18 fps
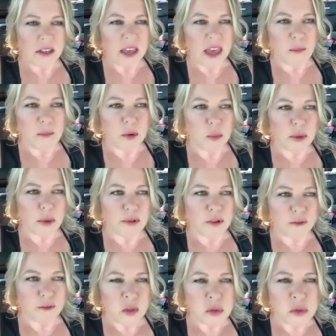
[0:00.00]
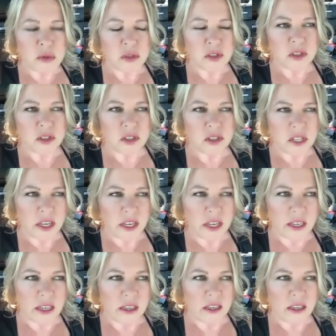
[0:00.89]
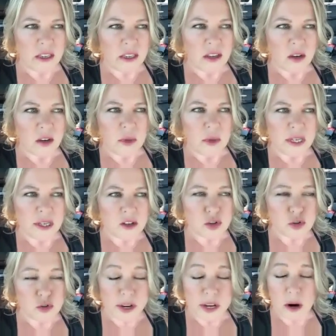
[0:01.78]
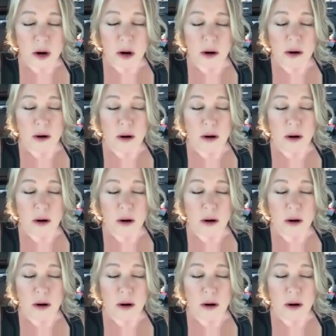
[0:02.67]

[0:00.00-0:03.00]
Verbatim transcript: And when we refuse to see, we can trick our,